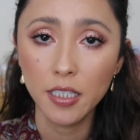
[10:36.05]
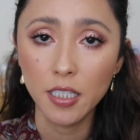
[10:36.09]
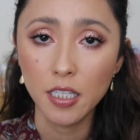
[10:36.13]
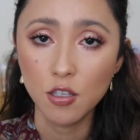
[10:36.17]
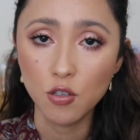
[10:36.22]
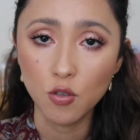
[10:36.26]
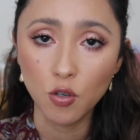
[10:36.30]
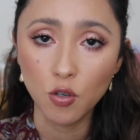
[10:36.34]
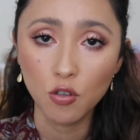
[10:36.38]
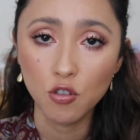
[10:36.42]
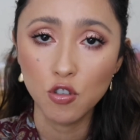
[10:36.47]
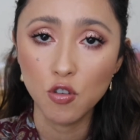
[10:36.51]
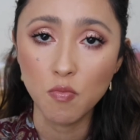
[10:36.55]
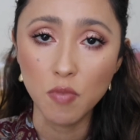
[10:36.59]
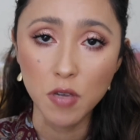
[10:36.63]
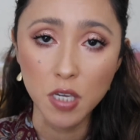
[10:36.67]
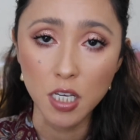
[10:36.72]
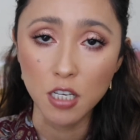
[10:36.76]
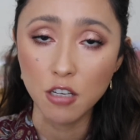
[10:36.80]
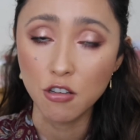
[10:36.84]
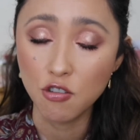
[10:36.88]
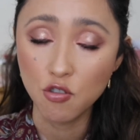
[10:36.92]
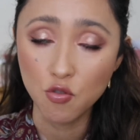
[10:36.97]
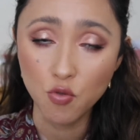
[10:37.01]
it's going to be a
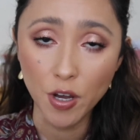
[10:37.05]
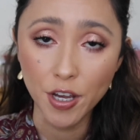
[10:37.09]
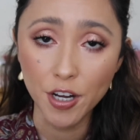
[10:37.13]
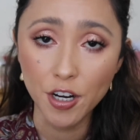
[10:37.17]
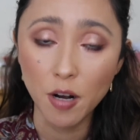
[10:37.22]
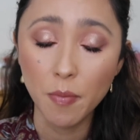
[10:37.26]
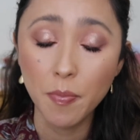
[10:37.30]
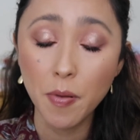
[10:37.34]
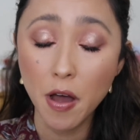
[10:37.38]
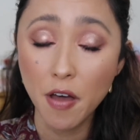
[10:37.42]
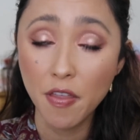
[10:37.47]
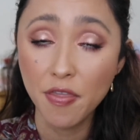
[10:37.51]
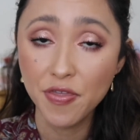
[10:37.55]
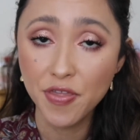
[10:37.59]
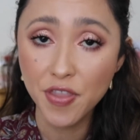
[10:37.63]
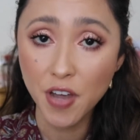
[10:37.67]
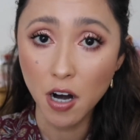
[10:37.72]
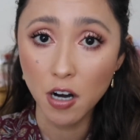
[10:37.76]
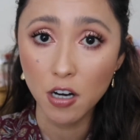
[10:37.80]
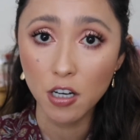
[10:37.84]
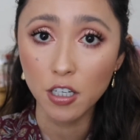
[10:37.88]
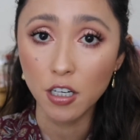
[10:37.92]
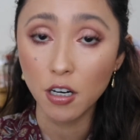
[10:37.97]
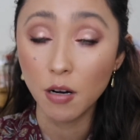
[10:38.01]
straight up
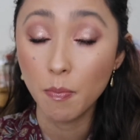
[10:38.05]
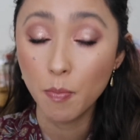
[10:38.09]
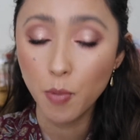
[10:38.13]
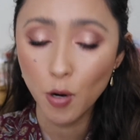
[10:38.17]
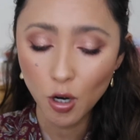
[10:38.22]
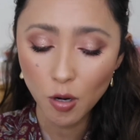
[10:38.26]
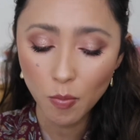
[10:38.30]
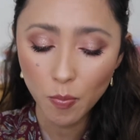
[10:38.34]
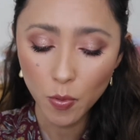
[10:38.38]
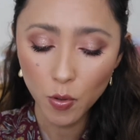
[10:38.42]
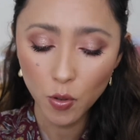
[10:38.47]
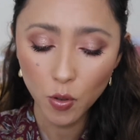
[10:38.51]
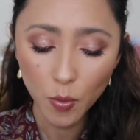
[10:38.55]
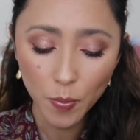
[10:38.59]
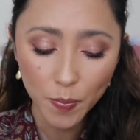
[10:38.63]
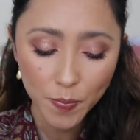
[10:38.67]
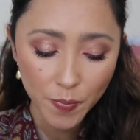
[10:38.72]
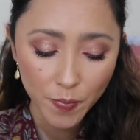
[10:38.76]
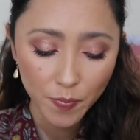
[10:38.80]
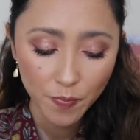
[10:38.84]
dark purple,